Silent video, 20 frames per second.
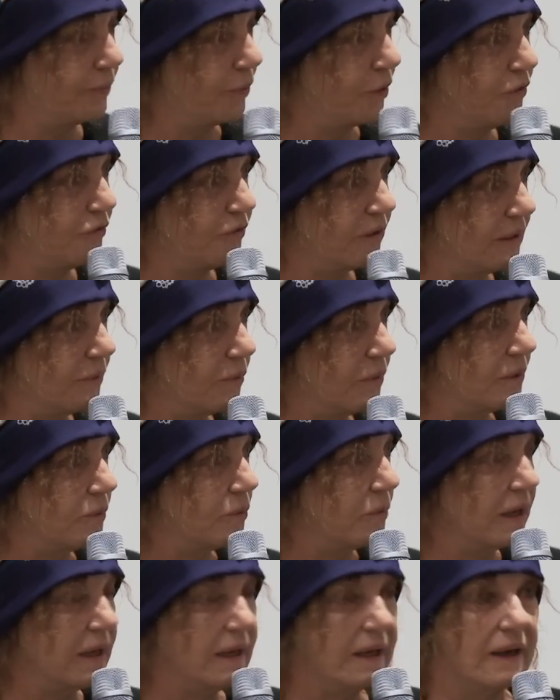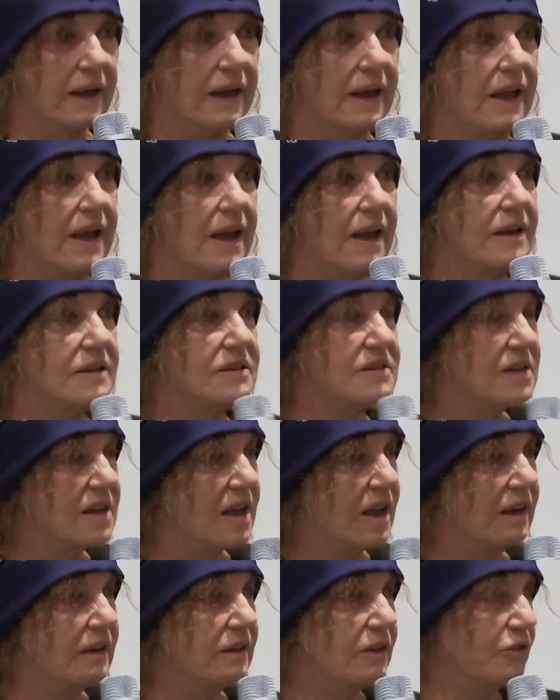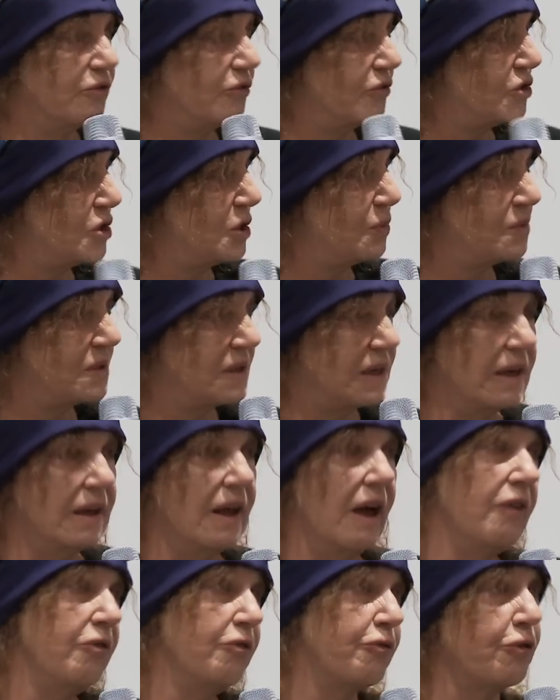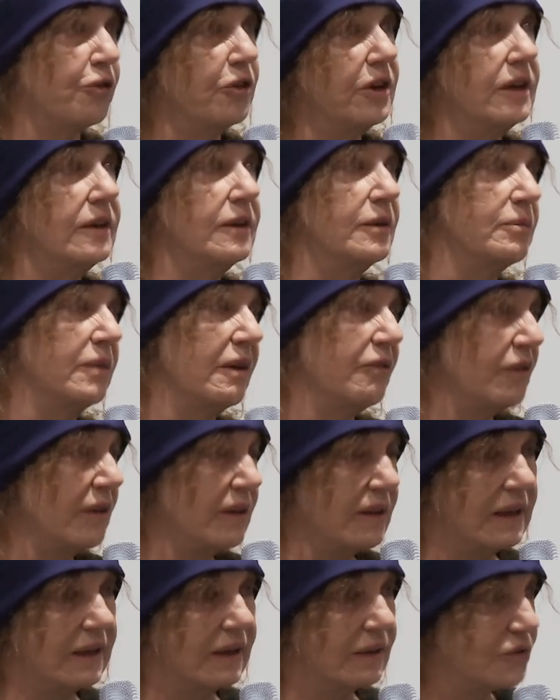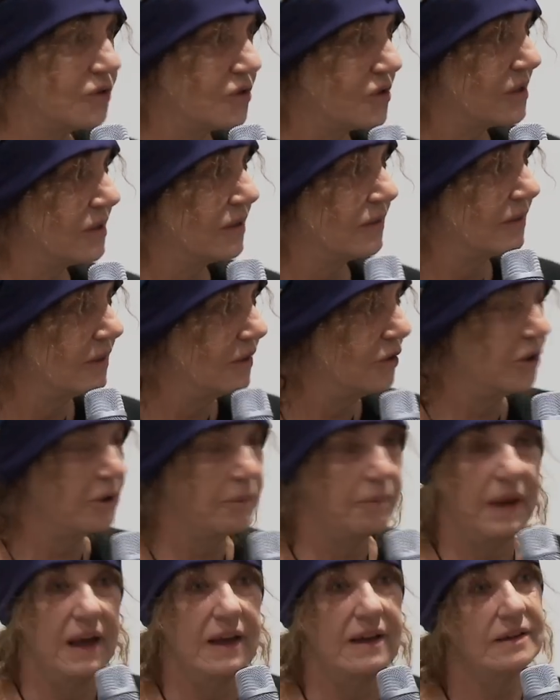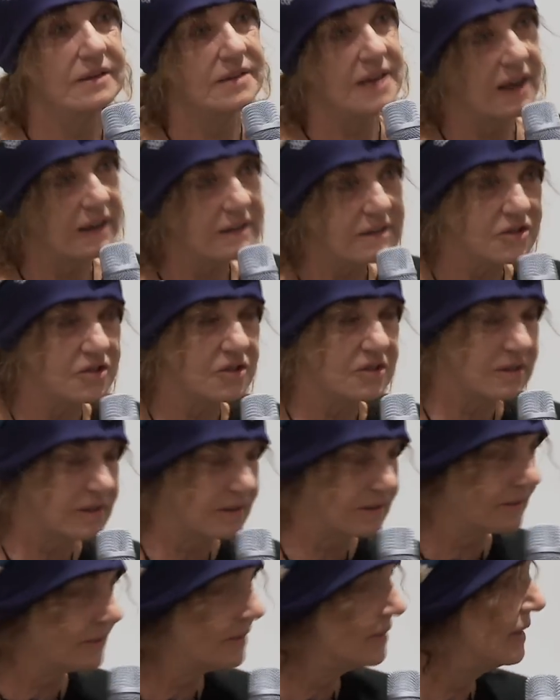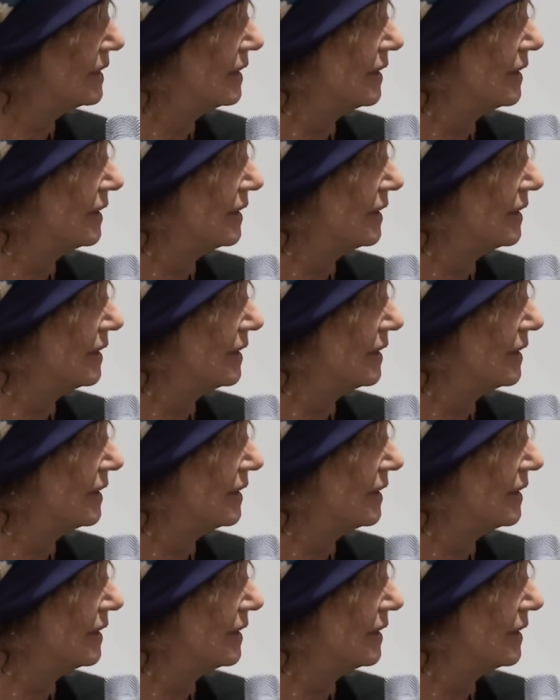perfectly well aware is the end of gypsy life, freedom, everything else, and you got to pay your taxes and,